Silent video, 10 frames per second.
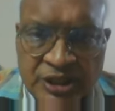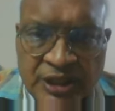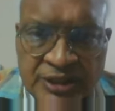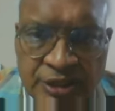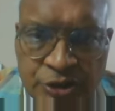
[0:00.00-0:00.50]
That's
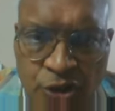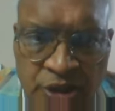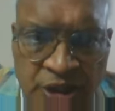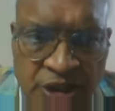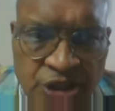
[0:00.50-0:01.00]
consultants
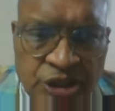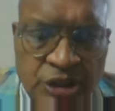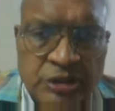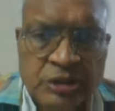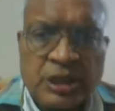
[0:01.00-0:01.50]

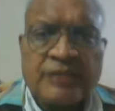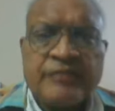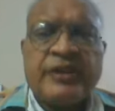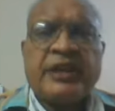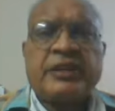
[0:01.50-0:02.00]
organization,
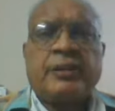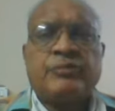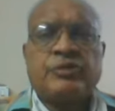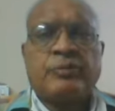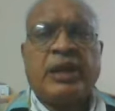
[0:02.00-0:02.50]
and FIDIC
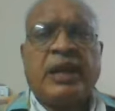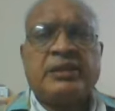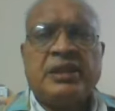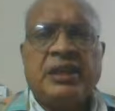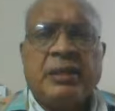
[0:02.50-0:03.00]
comes from
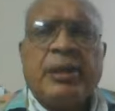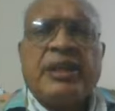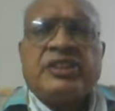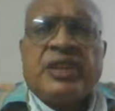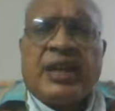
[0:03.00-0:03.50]
that.
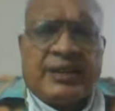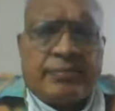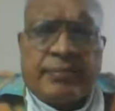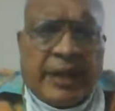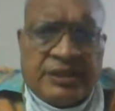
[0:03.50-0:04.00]
But it's
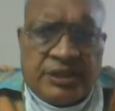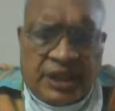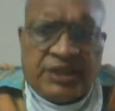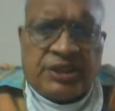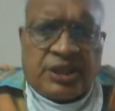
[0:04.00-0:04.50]
not
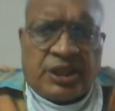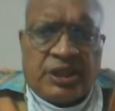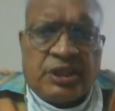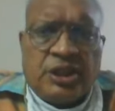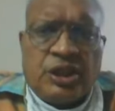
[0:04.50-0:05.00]

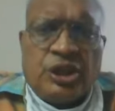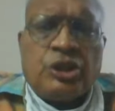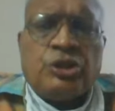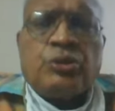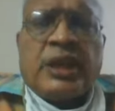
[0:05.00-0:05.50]
mandatory.
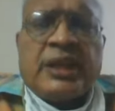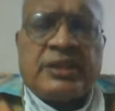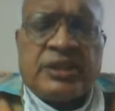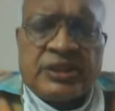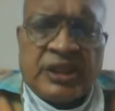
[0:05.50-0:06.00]
You
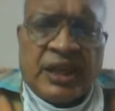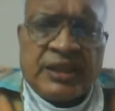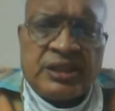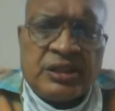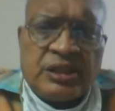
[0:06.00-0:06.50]
can
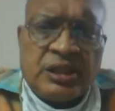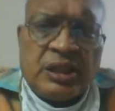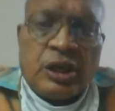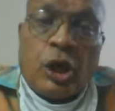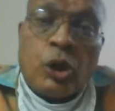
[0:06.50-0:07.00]
design
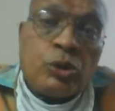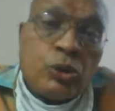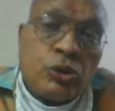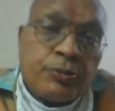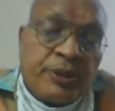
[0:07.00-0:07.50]
on
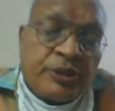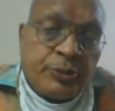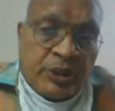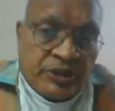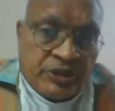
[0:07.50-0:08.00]
those
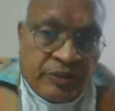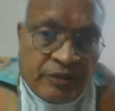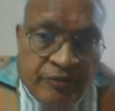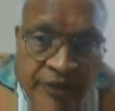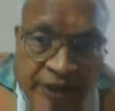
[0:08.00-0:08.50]
principles of